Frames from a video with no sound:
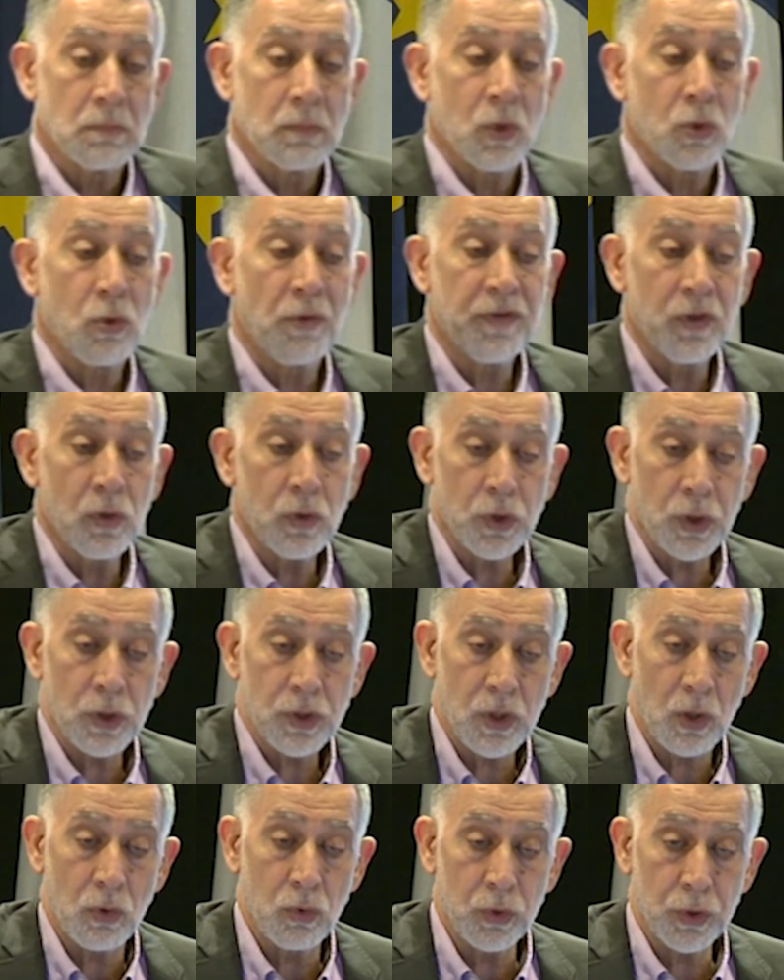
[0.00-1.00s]
the future
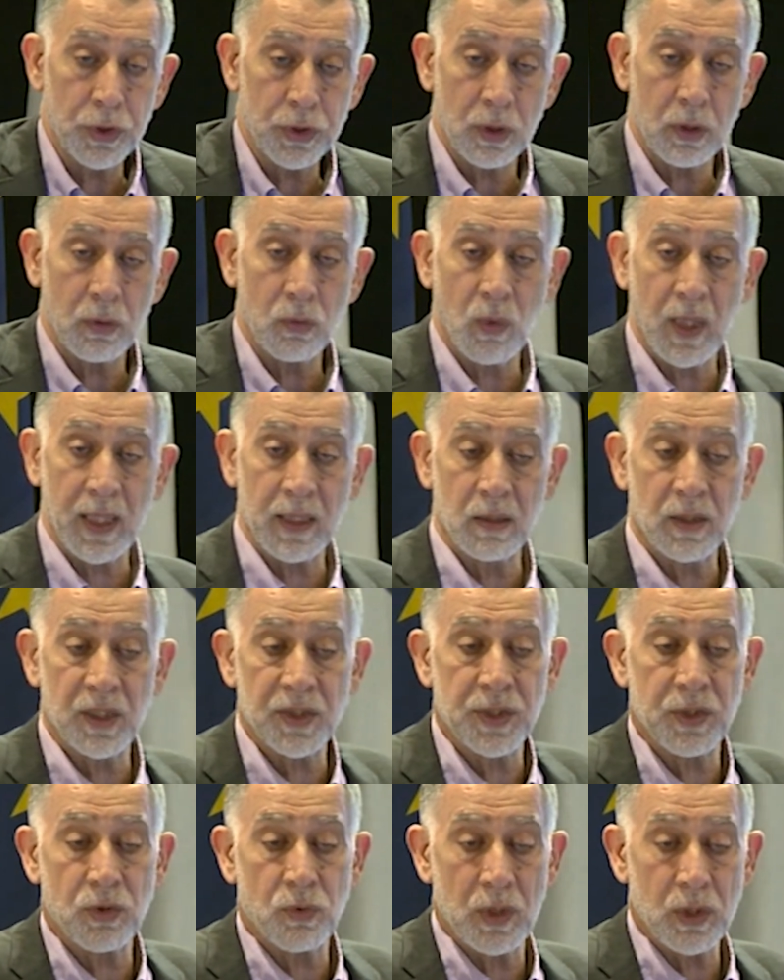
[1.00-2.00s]
solution, when the
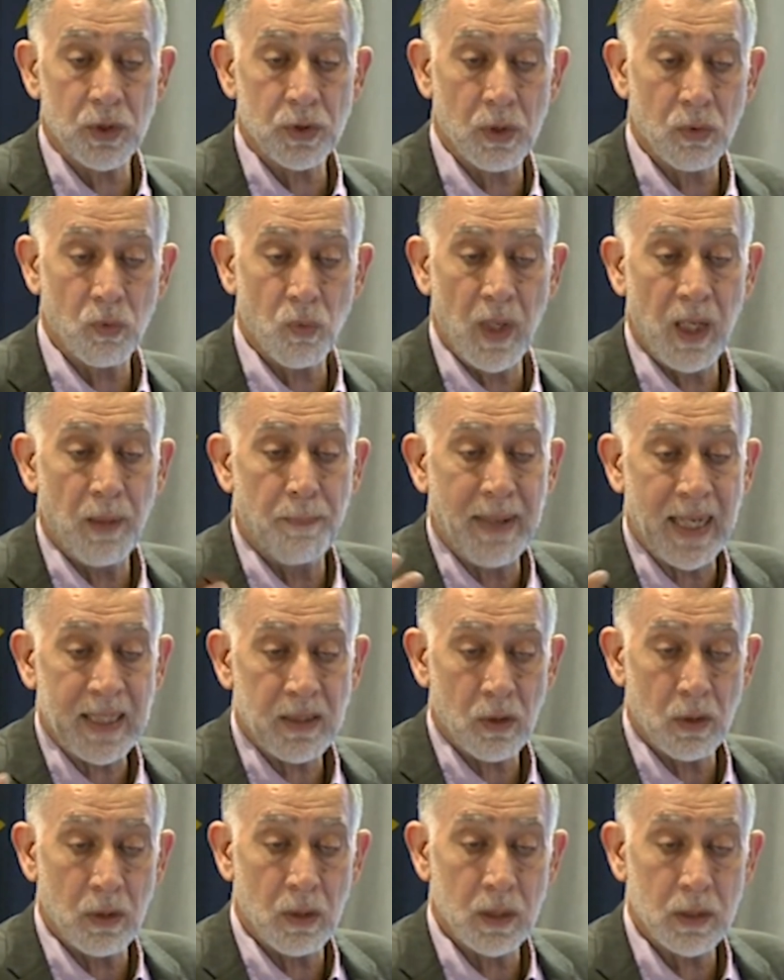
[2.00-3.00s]
situation will
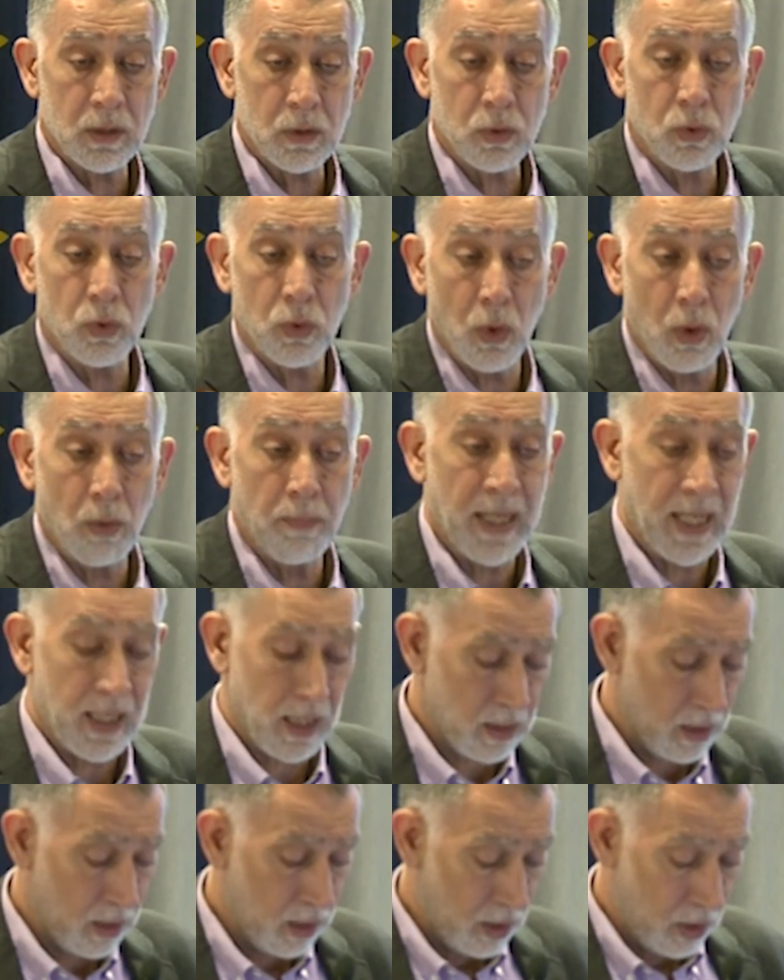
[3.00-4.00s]
better, is to go
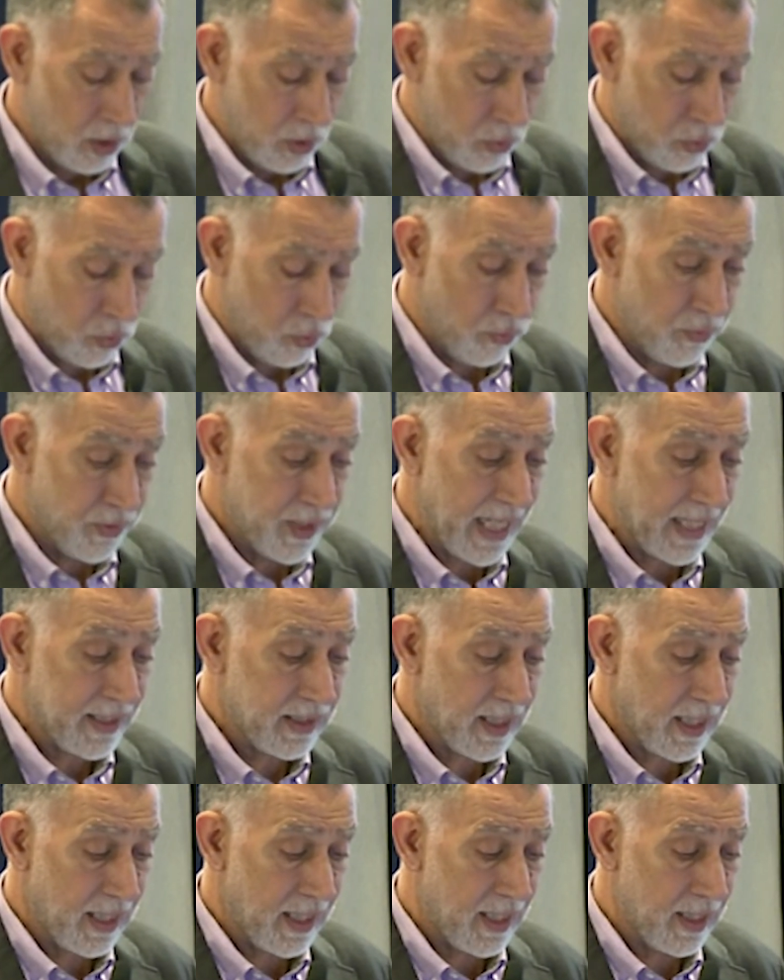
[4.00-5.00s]
back to that
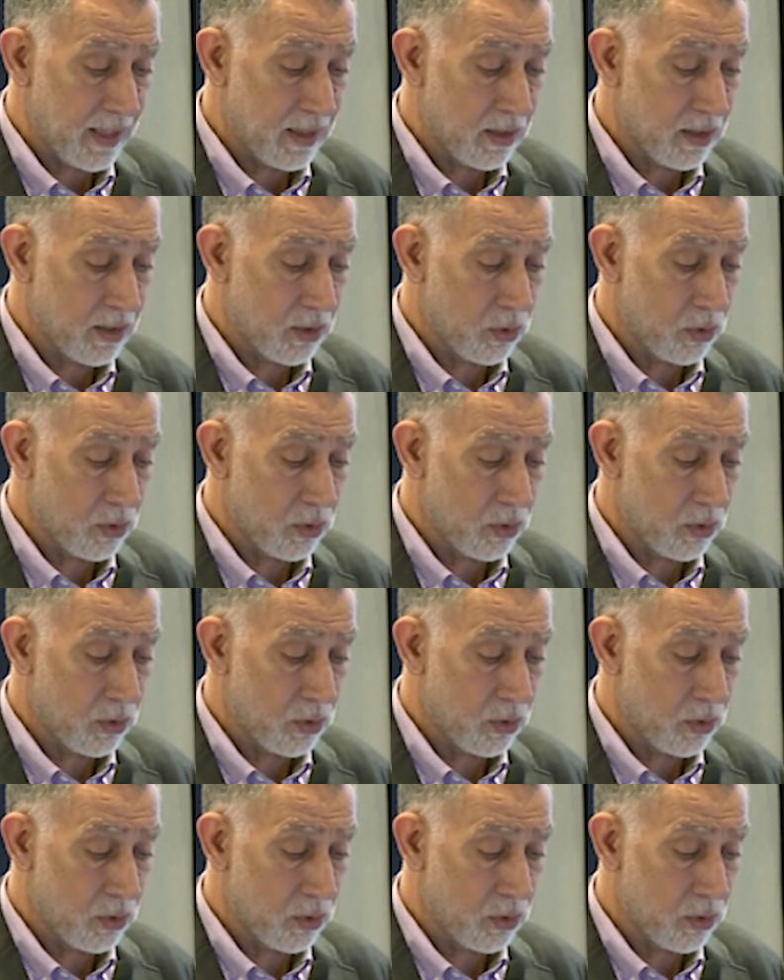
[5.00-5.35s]
kind